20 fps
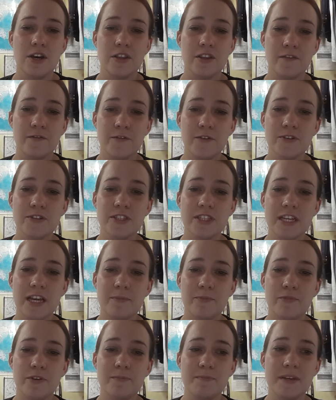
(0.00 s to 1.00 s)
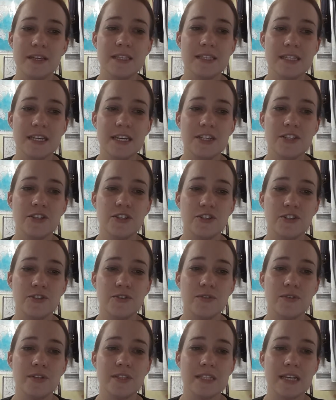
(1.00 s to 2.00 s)
The first step would be teaching
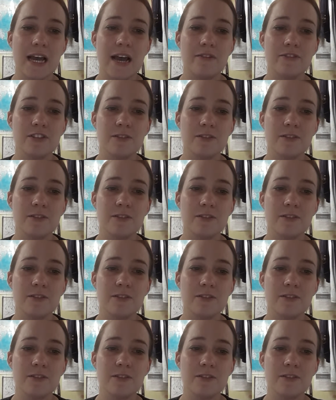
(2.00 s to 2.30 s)
students how